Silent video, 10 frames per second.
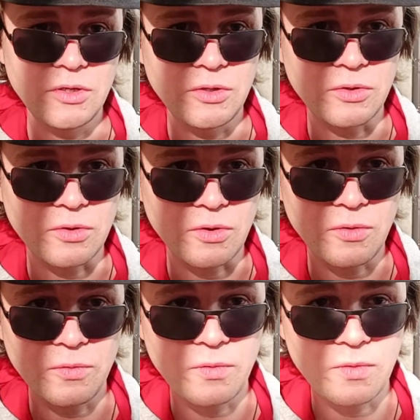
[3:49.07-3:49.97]
You
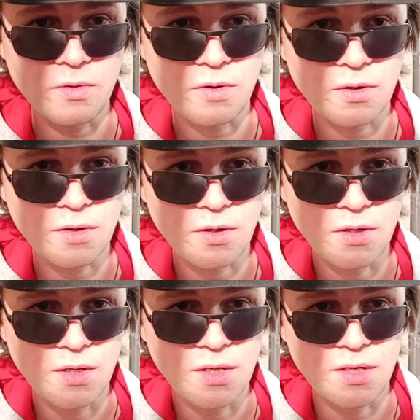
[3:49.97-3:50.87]
know,
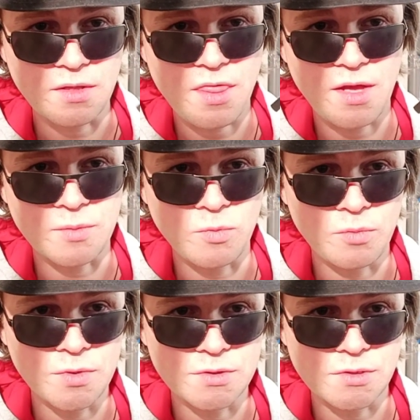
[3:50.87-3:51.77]
at that
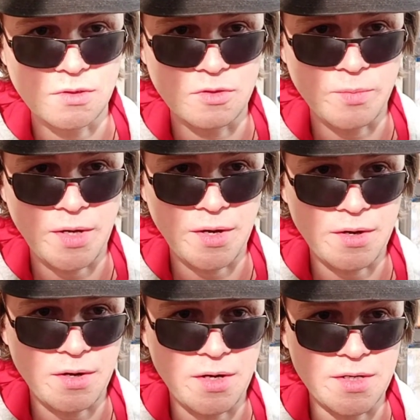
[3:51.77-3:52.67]
moment on my
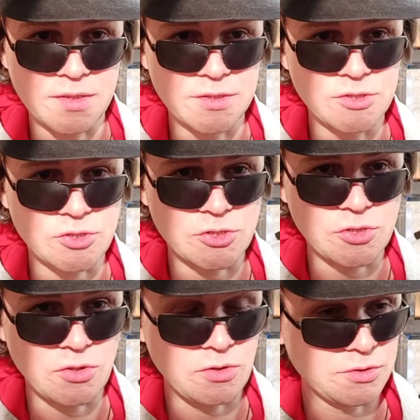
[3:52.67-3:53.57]
car
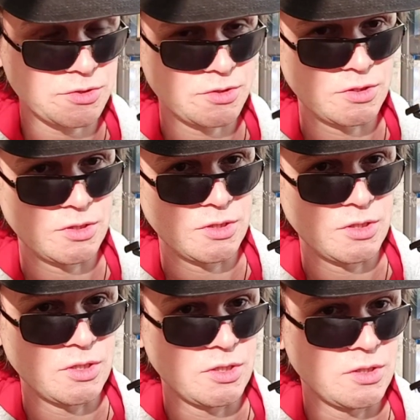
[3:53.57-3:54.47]
installed
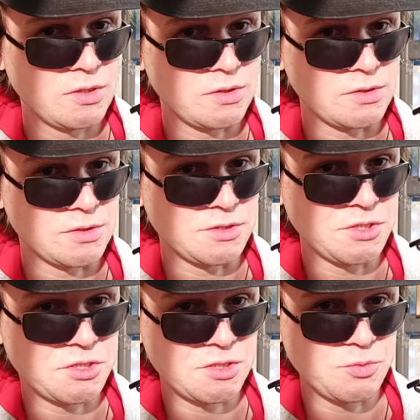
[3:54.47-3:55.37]
a
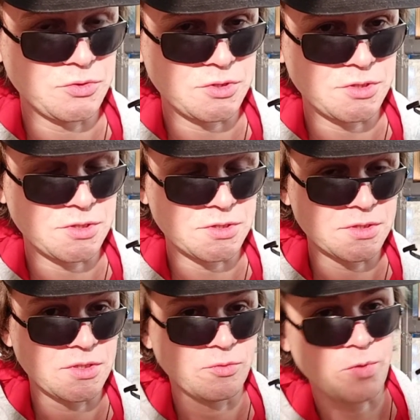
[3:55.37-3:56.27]
distributor
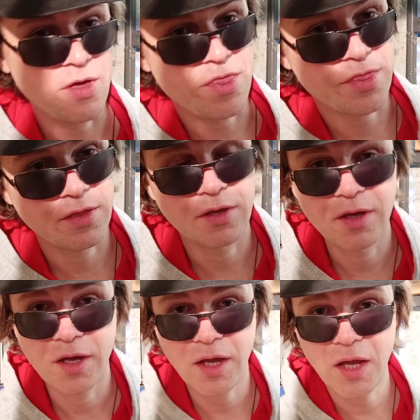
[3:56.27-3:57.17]
with
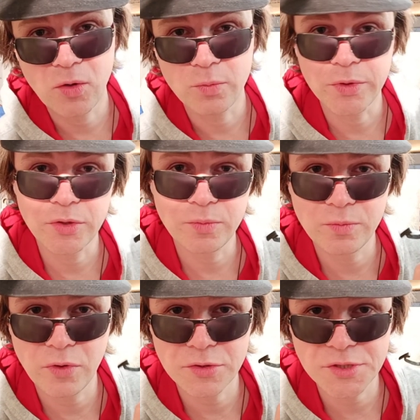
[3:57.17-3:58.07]
aluminum
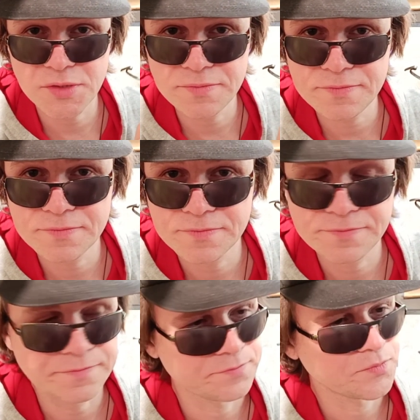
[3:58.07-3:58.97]
body,
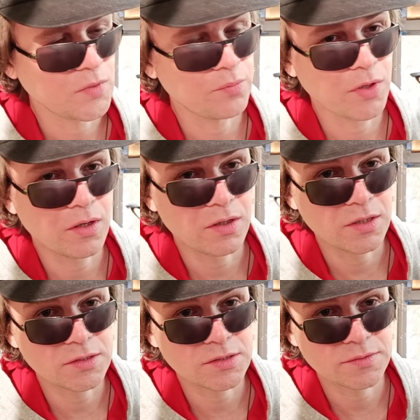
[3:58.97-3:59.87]
because